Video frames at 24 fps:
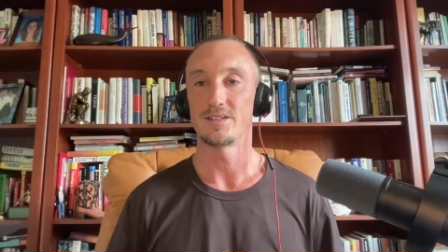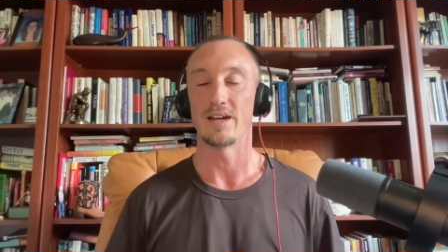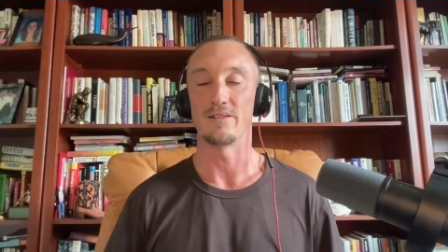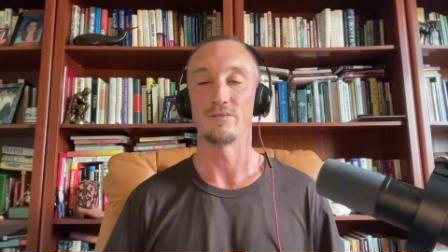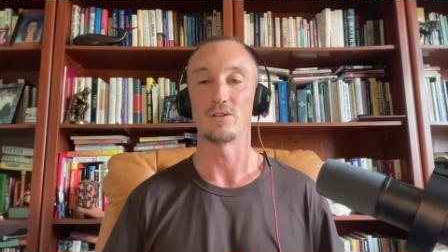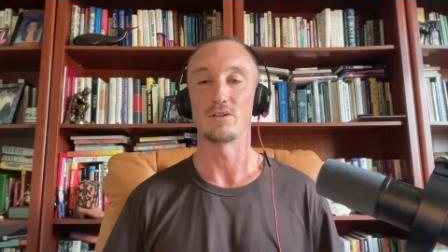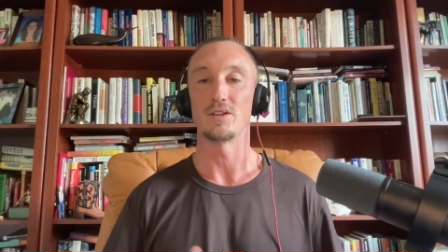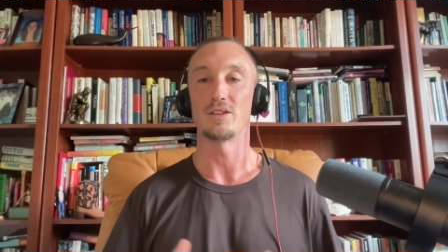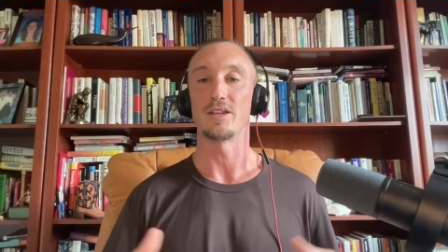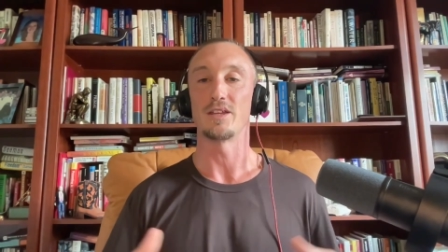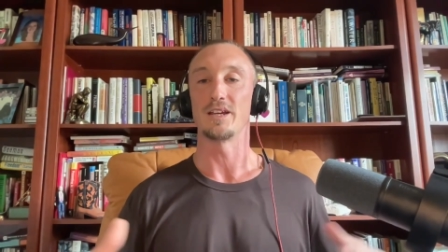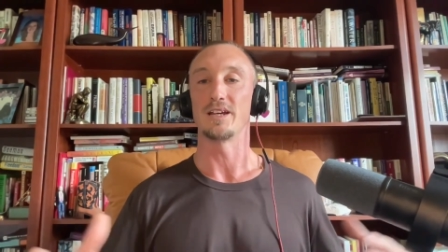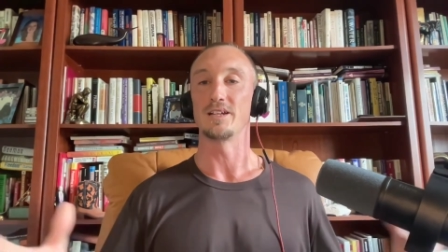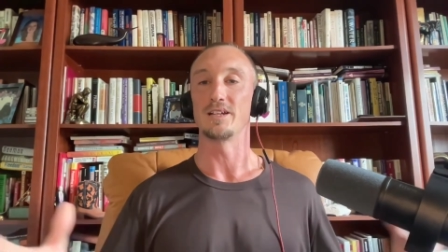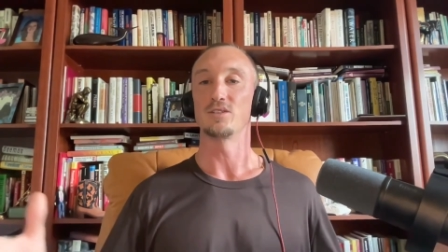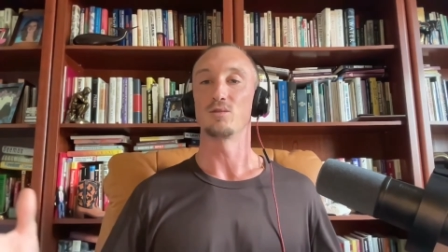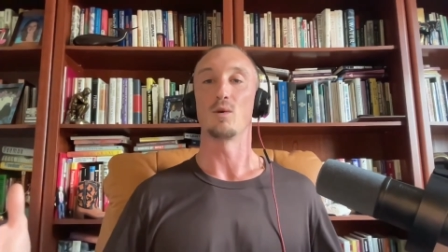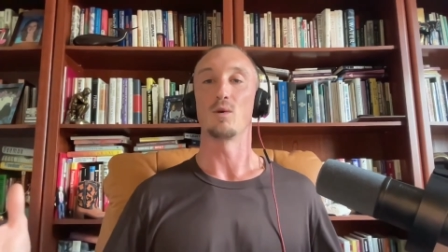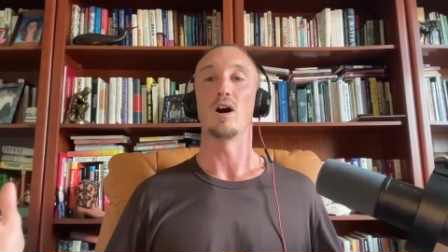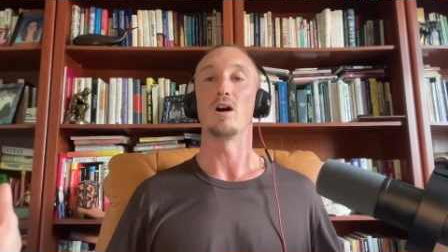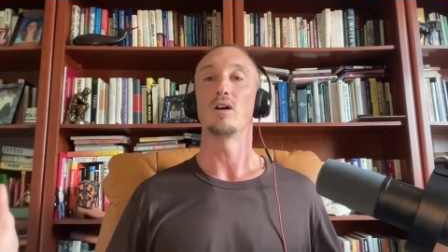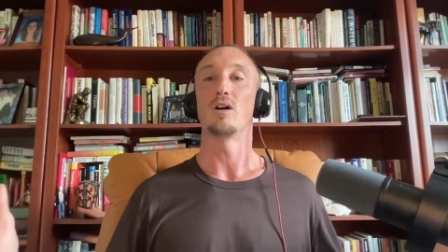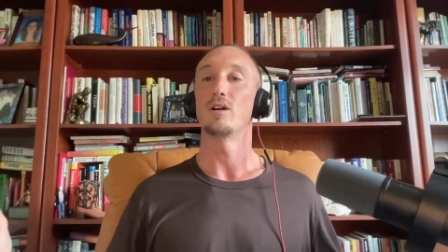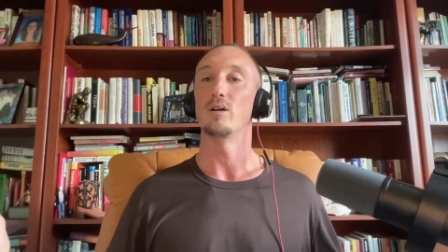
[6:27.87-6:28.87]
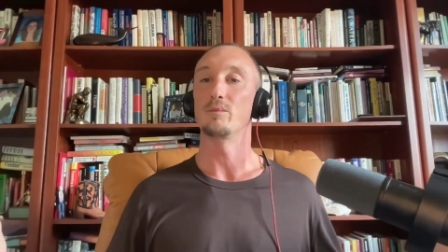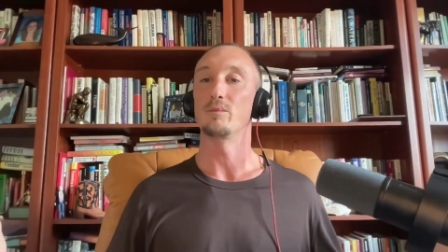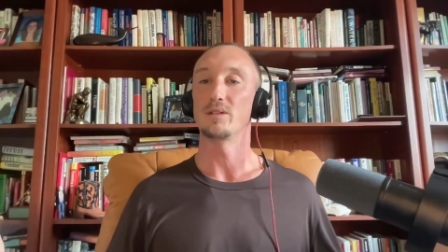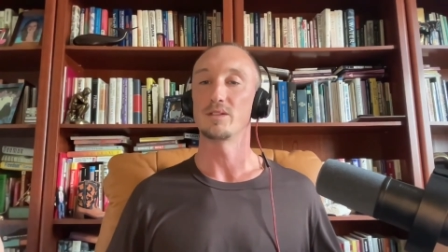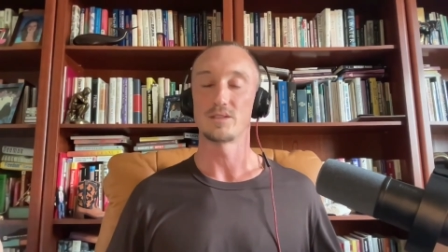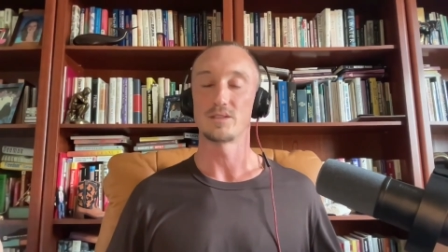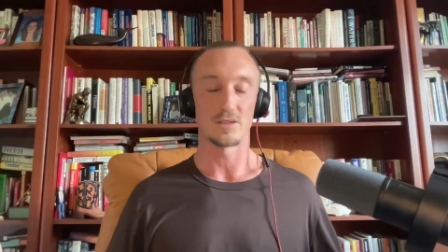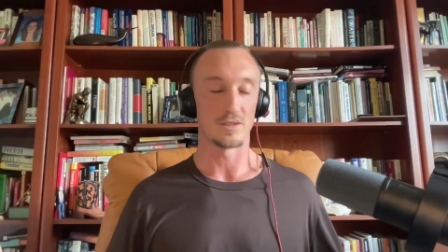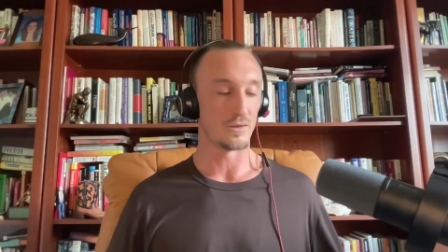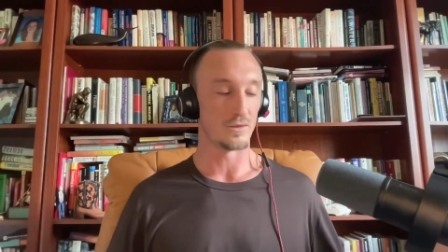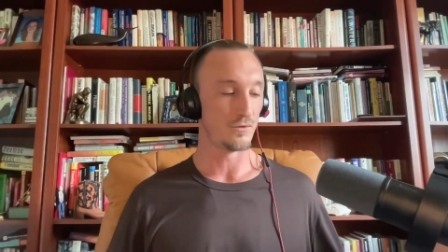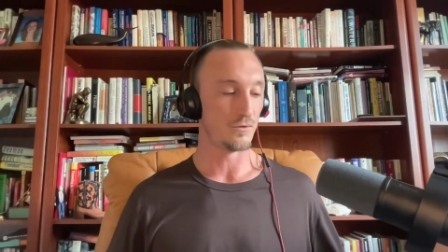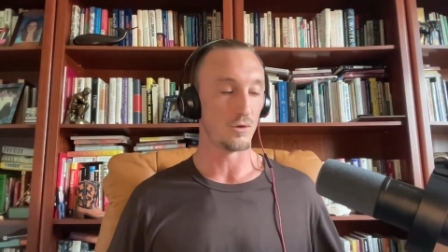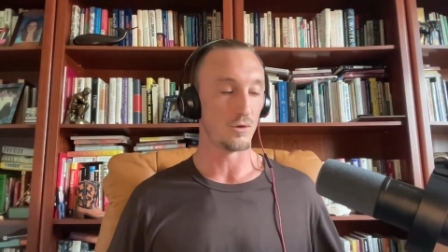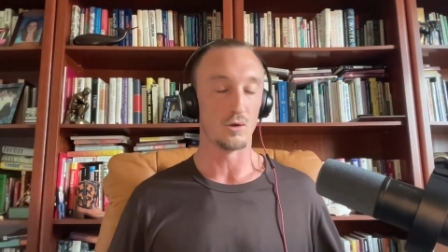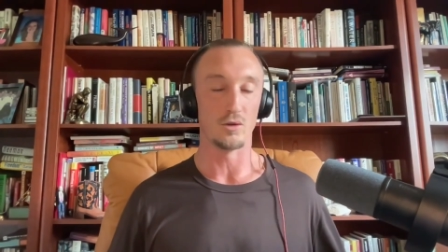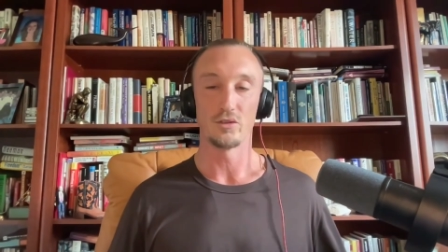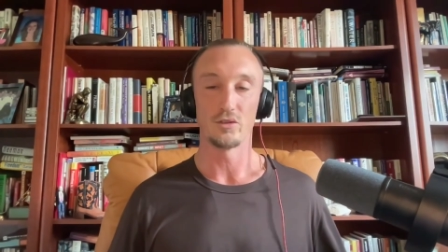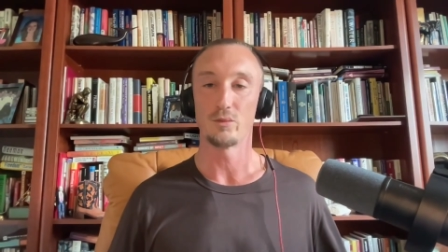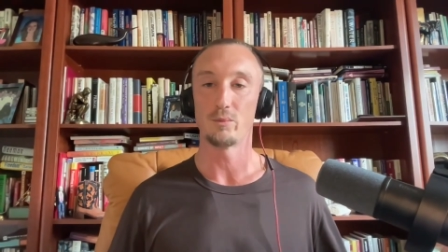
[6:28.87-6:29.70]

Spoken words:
everything is welcome. It's the full